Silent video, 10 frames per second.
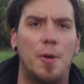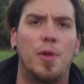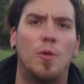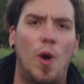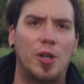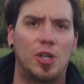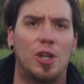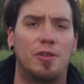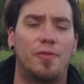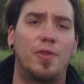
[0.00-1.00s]
I will watch a
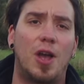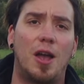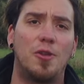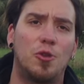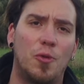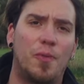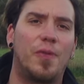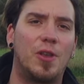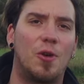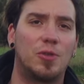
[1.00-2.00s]
lot of uh, YouTube
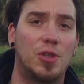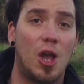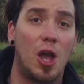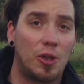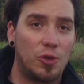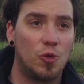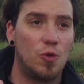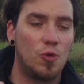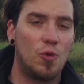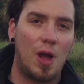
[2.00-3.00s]
videos
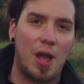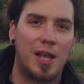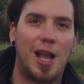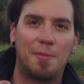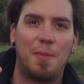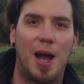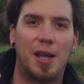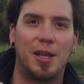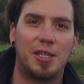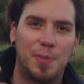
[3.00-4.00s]
to get my
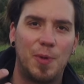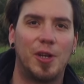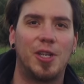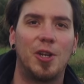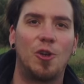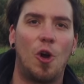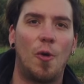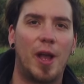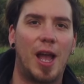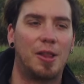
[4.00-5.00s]
inspiration
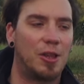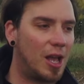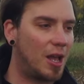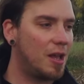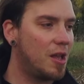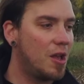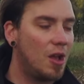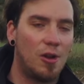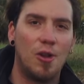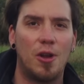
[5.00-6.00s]
going and uh,
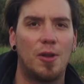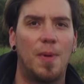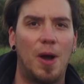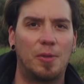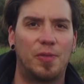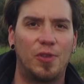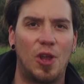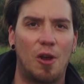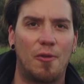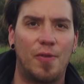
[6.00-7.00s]
learn about
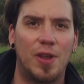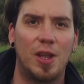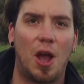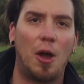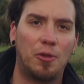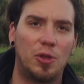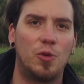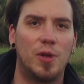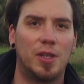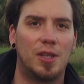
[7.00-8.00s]
photography, how to
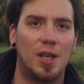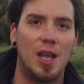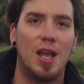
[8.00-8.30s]
do it